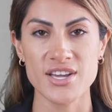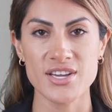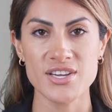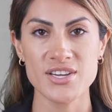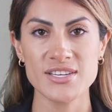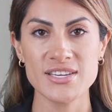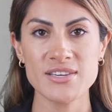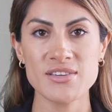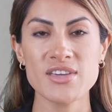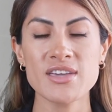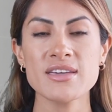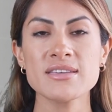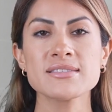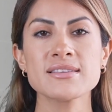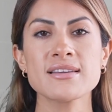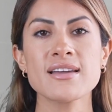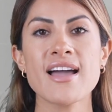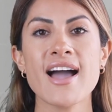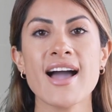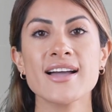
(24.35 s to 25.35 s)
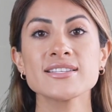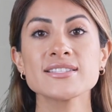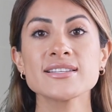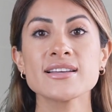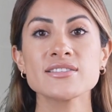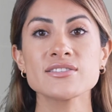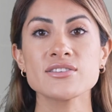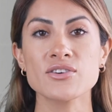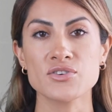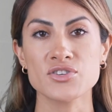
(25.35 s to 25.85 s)
you can easily
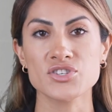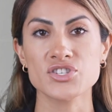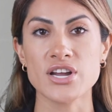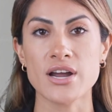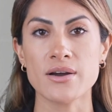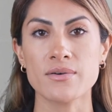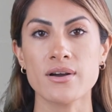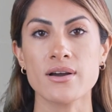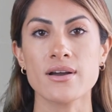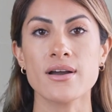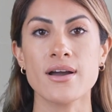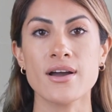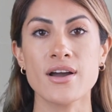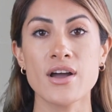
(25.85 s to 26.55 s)
access your shower